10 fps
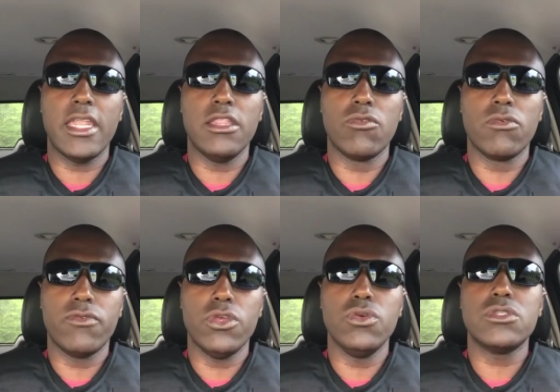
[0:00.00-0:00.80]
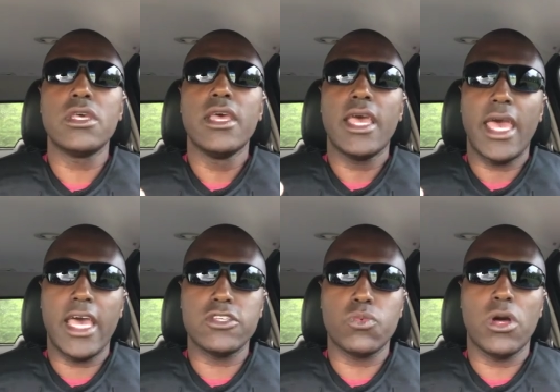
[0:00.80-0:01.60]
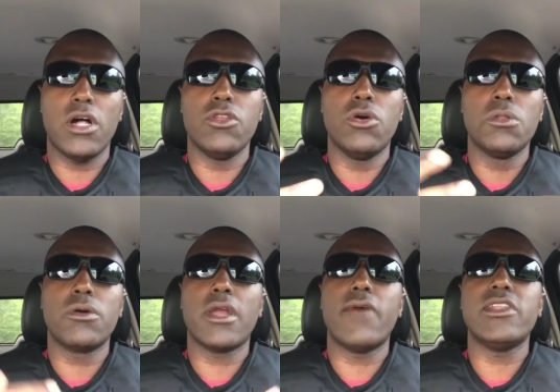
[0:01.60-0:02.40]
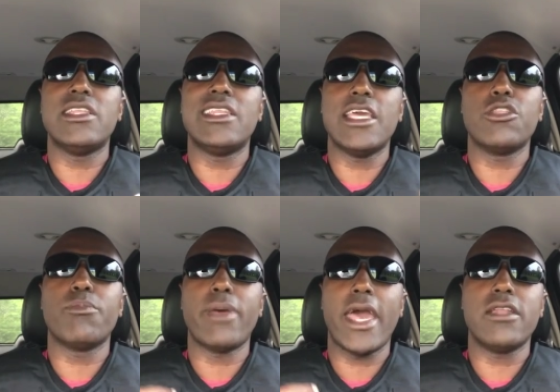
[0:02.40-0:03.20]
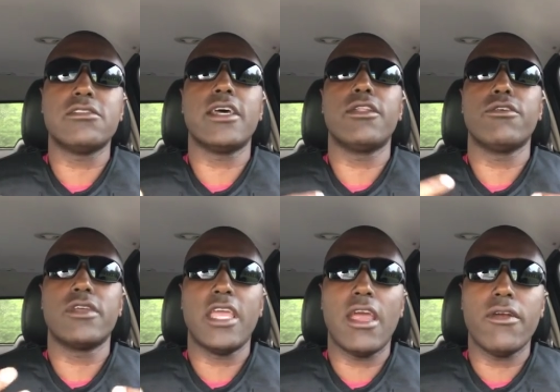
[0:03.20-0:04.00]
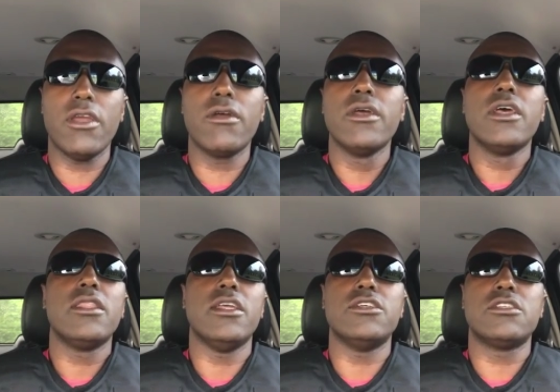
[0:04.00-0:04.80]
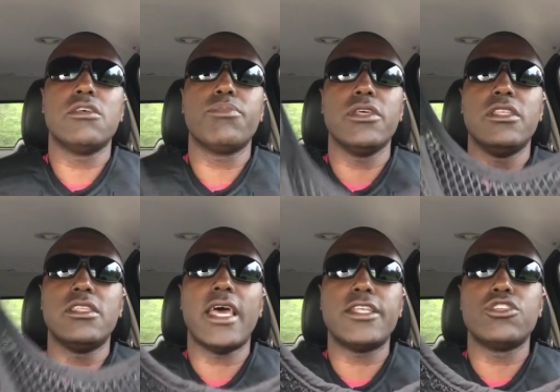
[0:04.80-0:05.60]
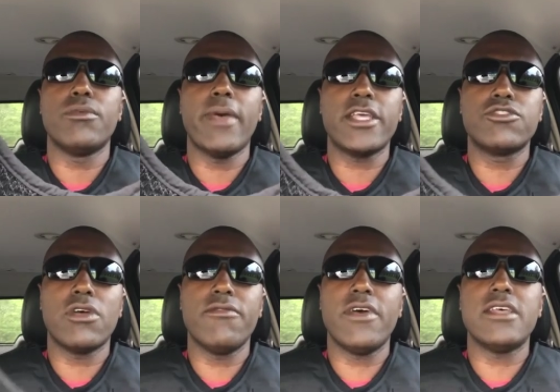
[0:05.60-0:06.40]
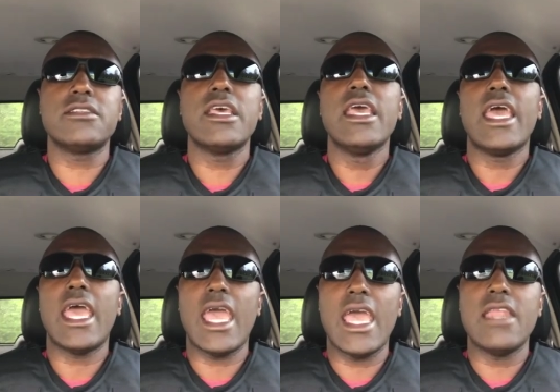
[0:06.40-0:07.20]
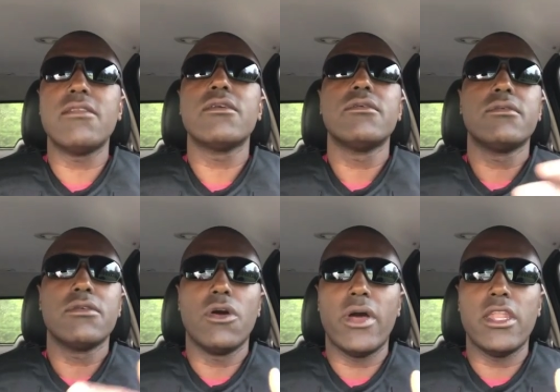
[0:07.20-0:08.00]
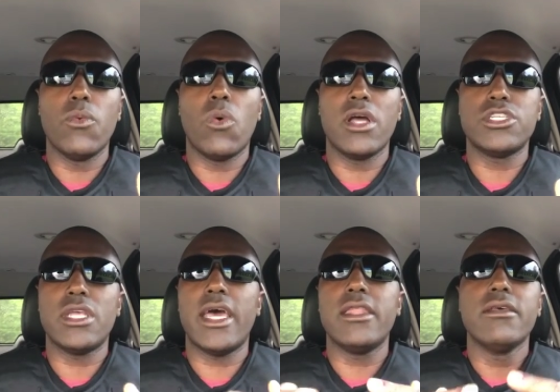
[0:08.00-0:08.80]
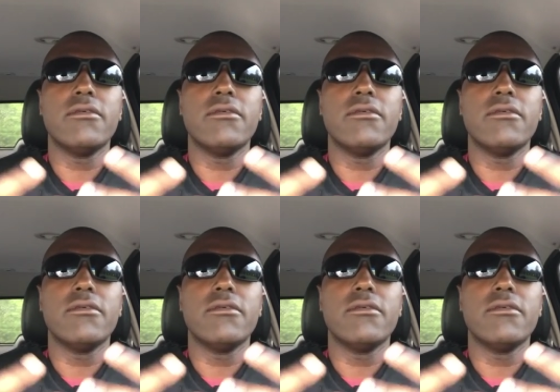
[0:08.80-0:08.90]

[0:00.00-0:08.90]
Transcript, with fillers: in the reviews as well. No longer having to take their panels out of their carrier. They just simply detach their Maxx-Dri Vest and go ahead and wash that.